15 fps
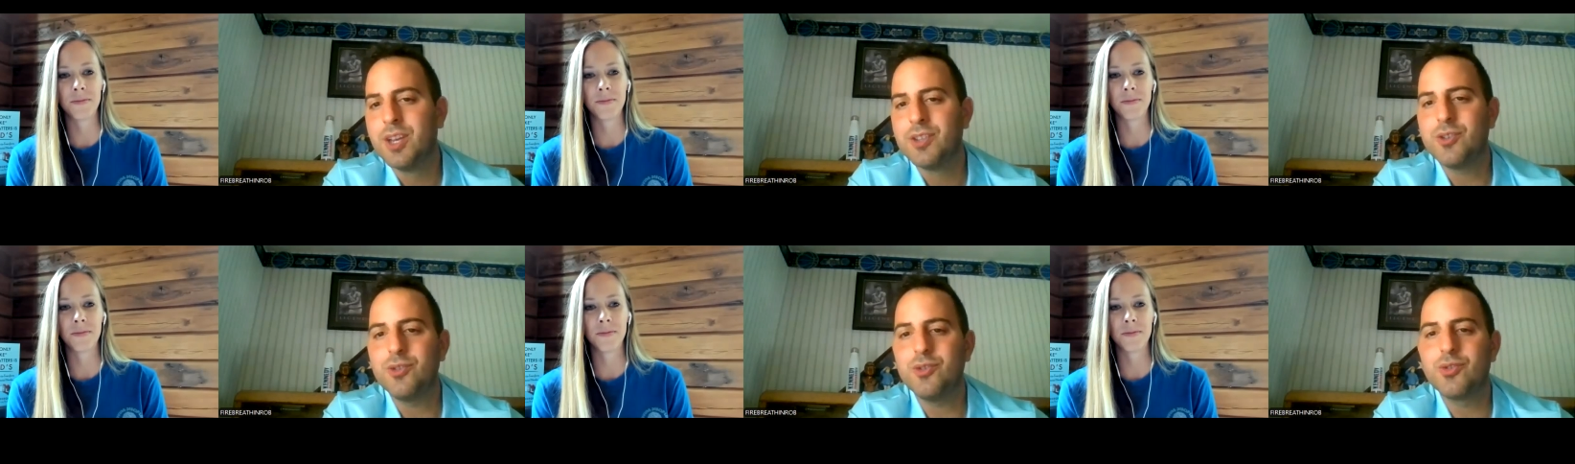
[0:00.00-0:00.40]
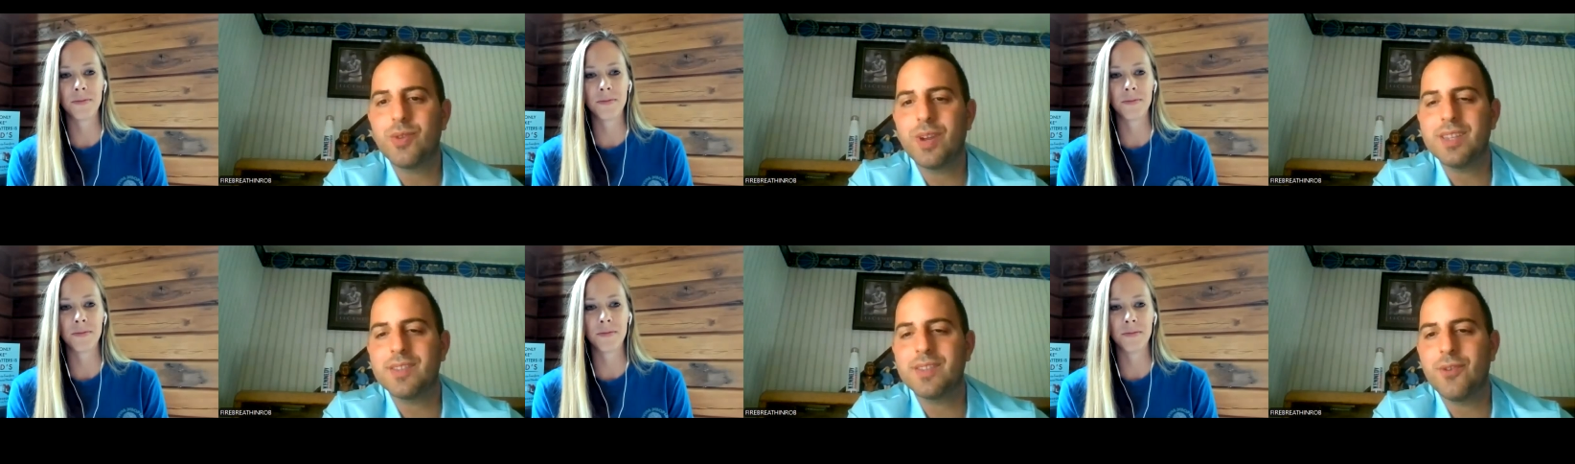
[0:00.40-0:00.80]
Speaker 1: to
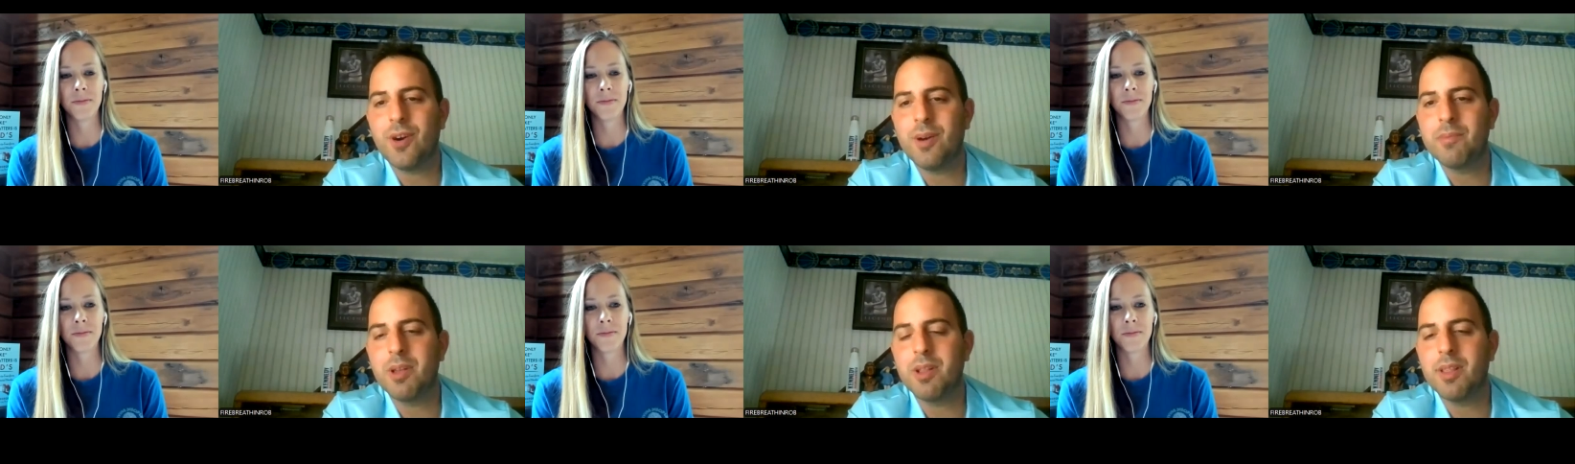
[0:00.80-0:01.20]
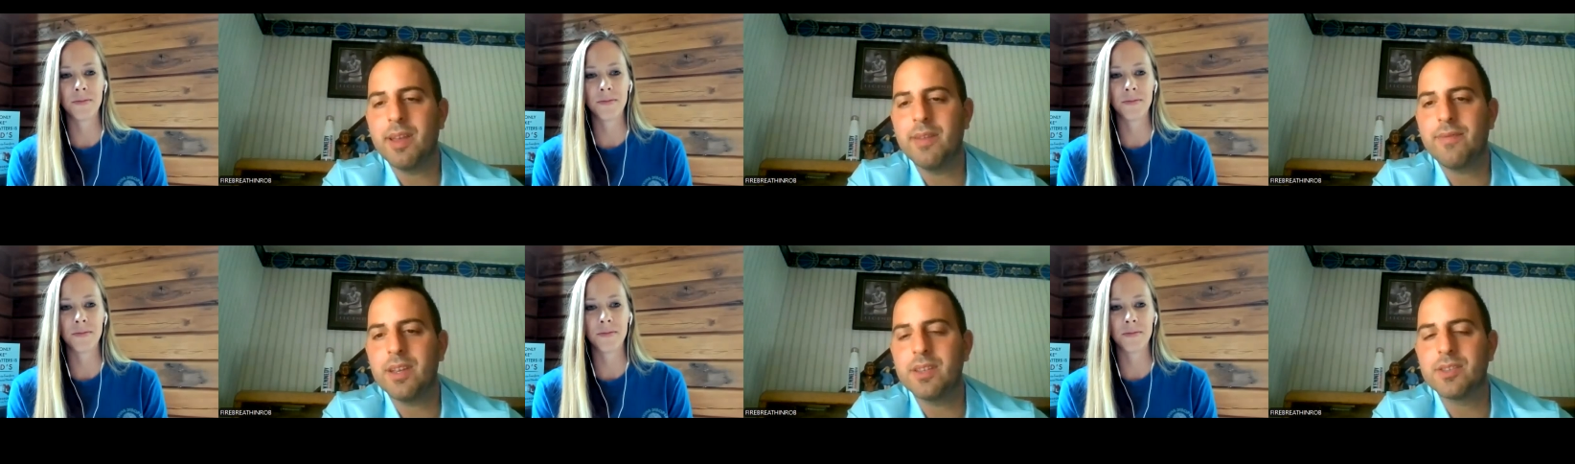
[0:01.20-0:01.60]
Transform Your
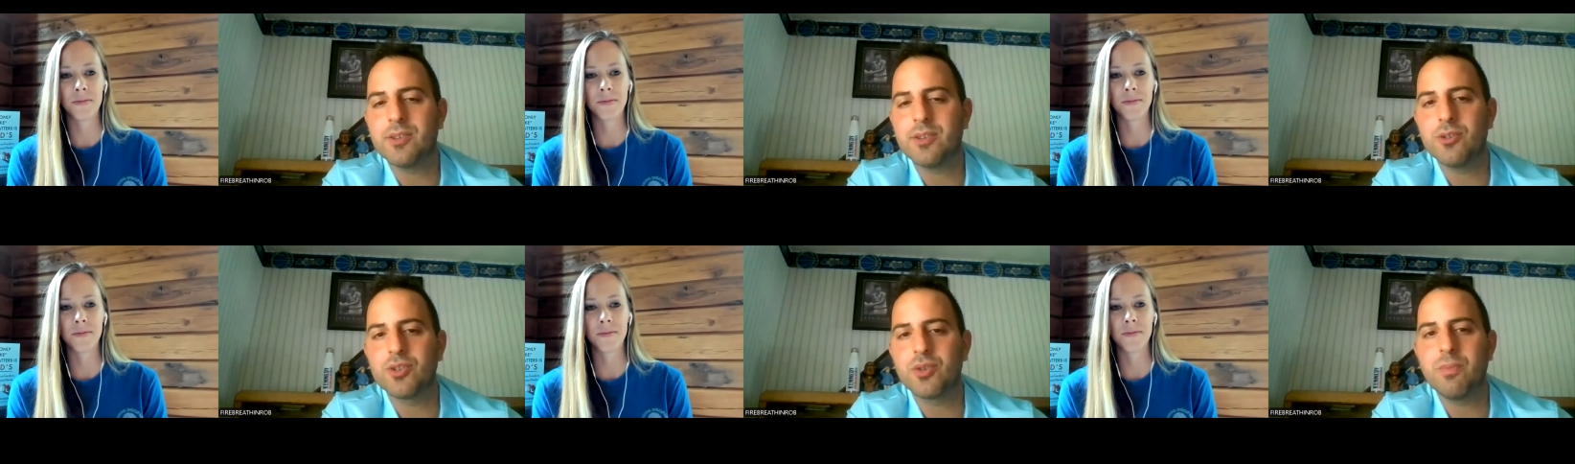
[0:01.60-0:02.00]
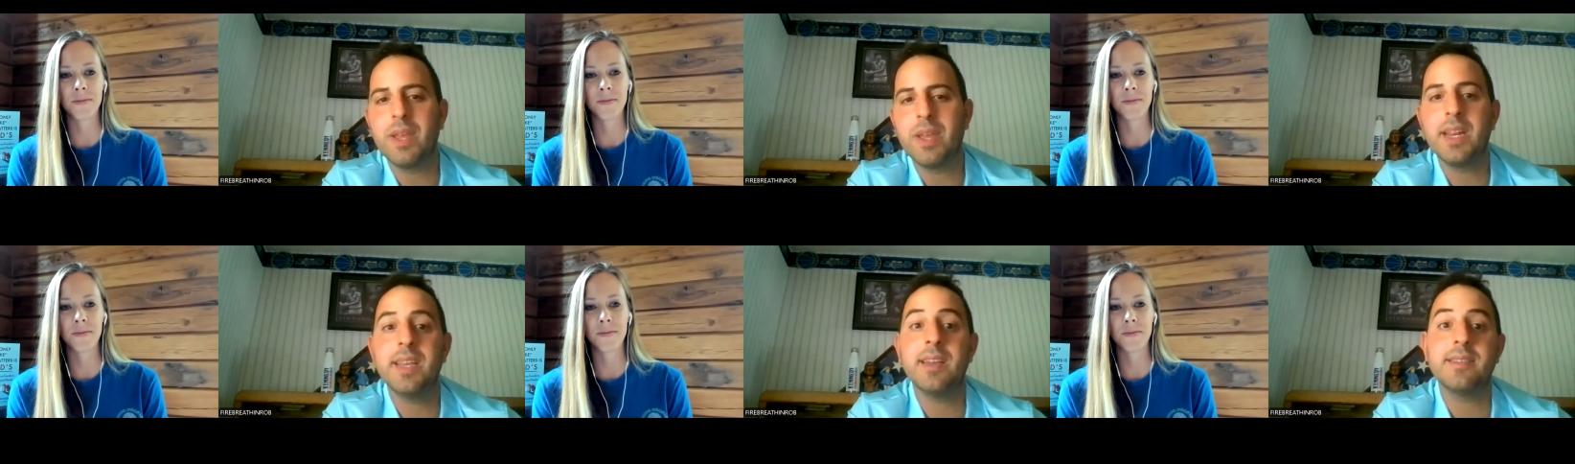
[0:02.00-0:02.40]
Life on social
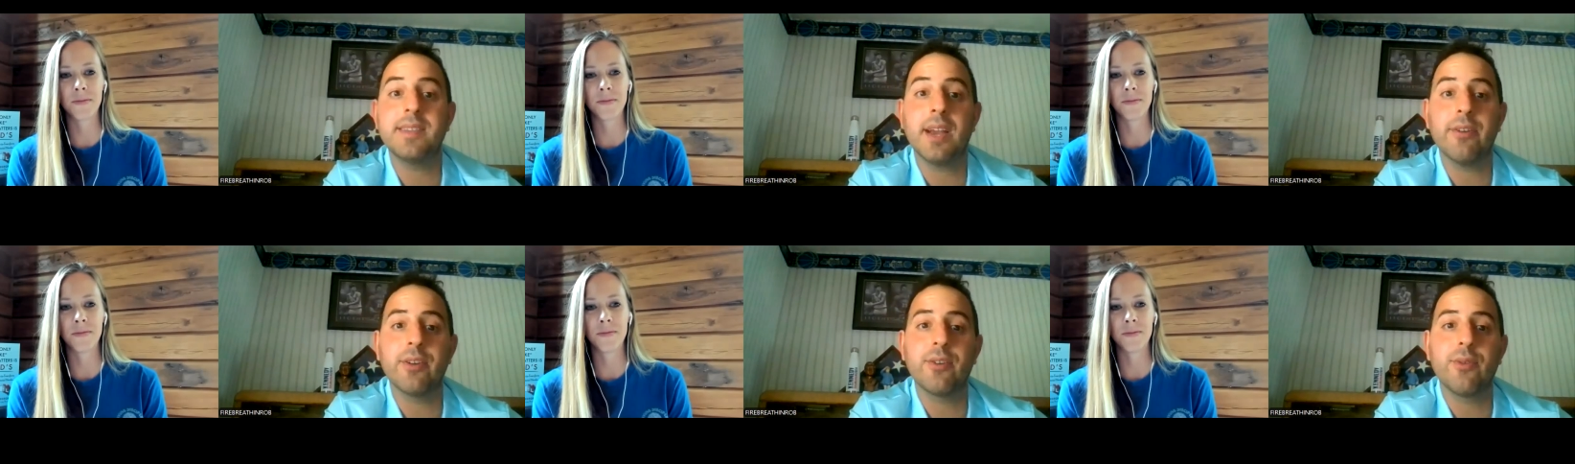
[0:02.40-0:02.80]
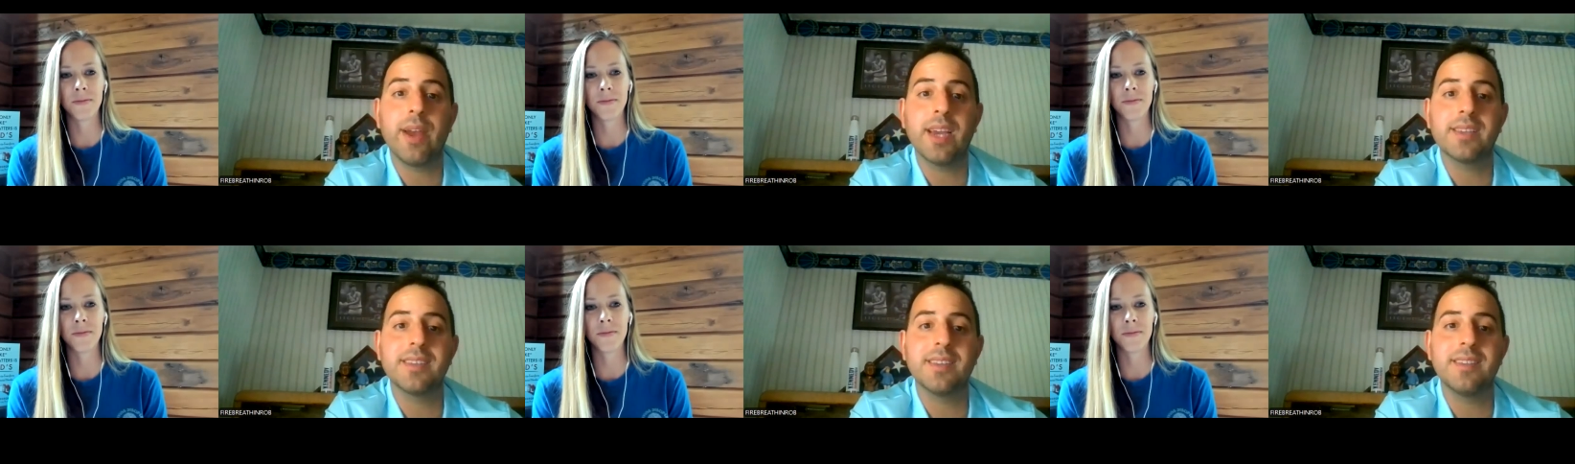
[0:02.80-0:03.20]
media,
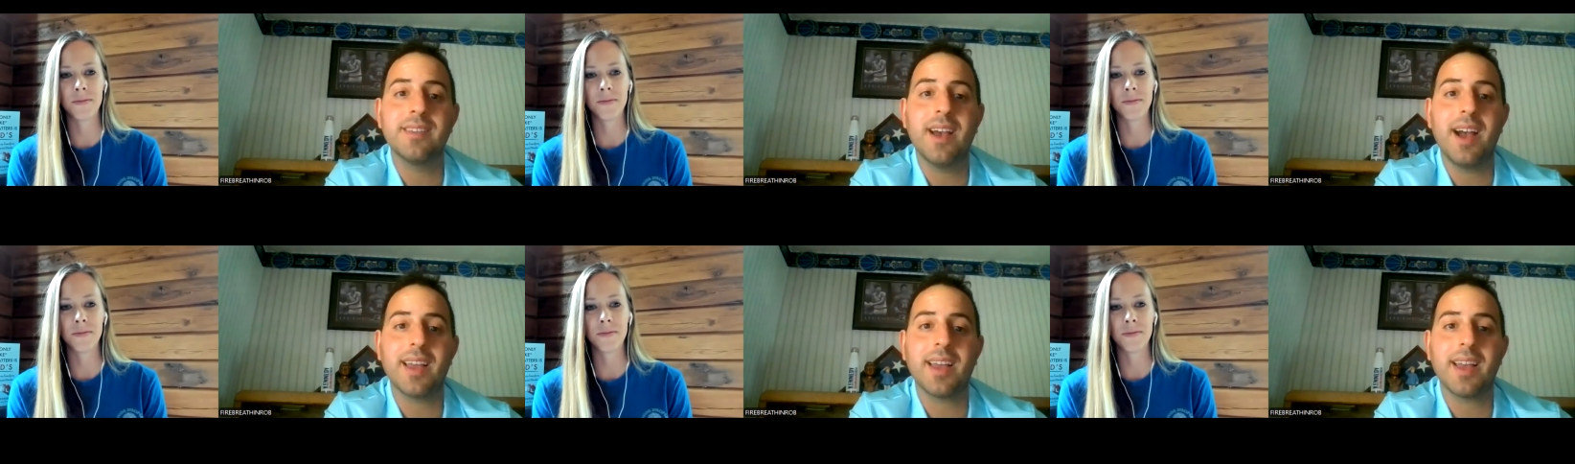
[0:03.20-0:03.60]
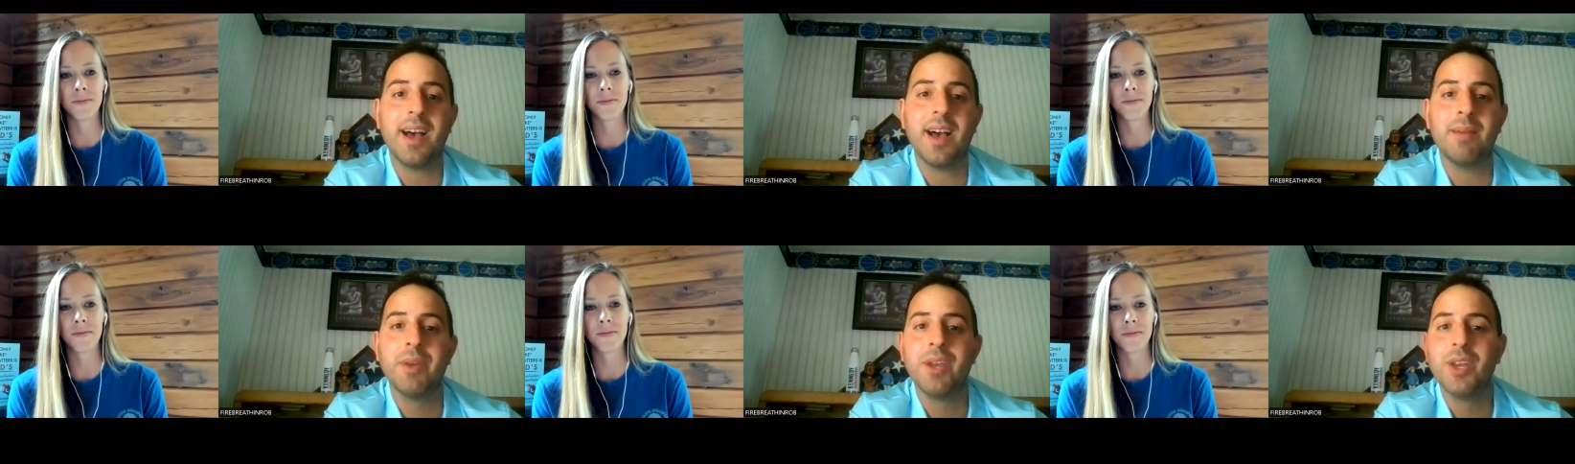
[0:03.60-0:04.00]

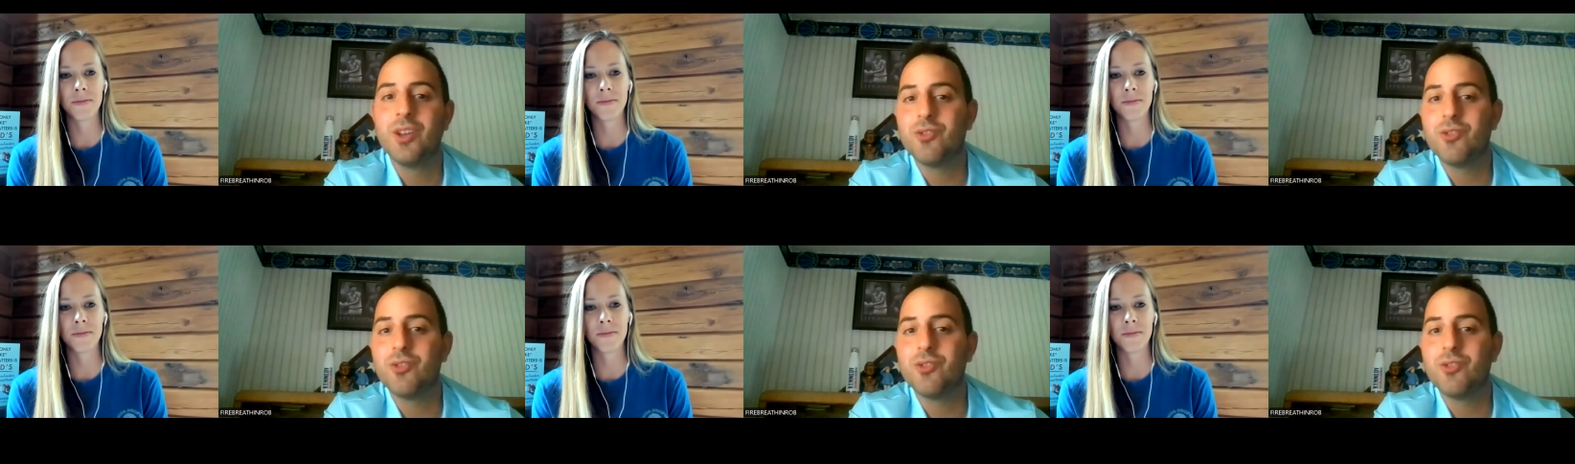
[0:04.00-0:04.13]
TerynGregson.com,